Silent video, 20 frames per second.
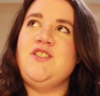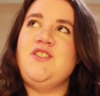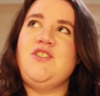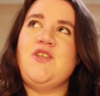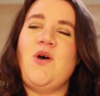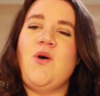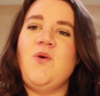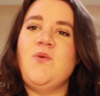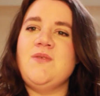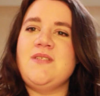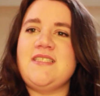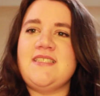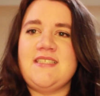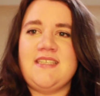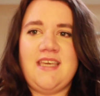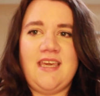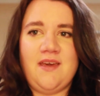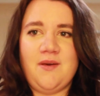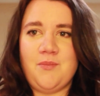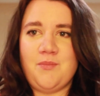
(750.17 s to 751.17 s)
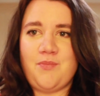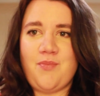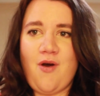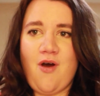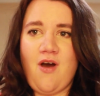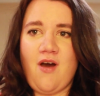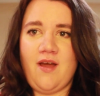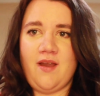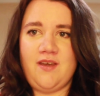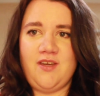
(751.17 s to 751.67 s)
Don't skimp
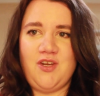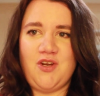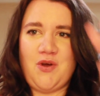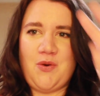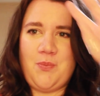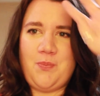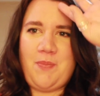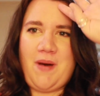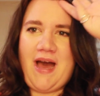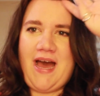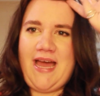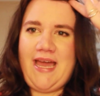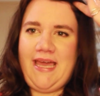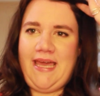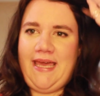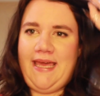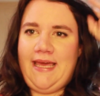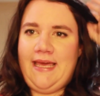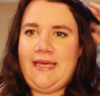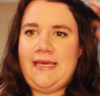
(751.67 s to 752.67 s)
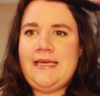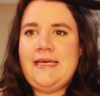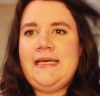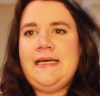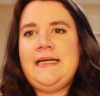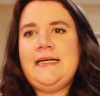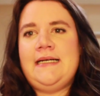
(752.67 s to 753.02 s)
on, you know, buying,